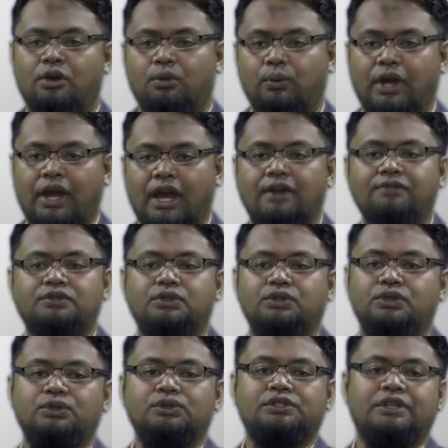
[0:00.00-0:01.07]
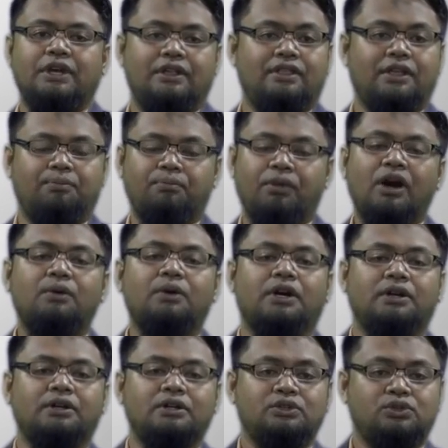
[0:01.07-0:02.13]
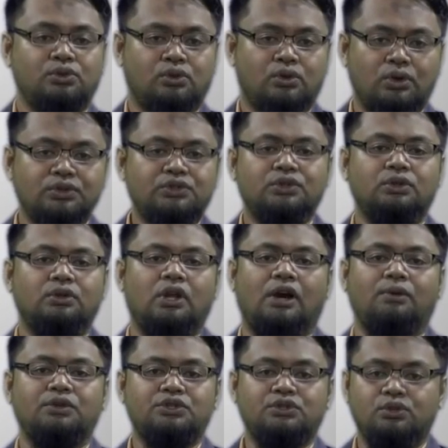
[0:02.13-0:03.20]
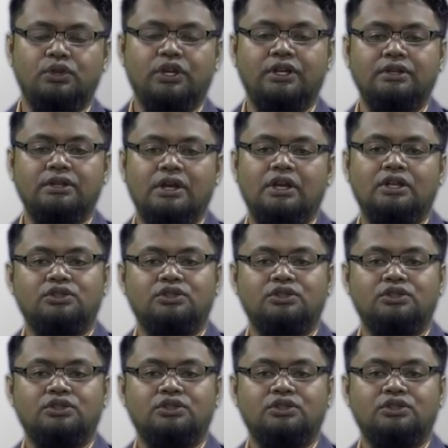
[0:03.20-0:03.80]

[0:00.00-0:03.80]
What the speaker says: We have to use that power to control our students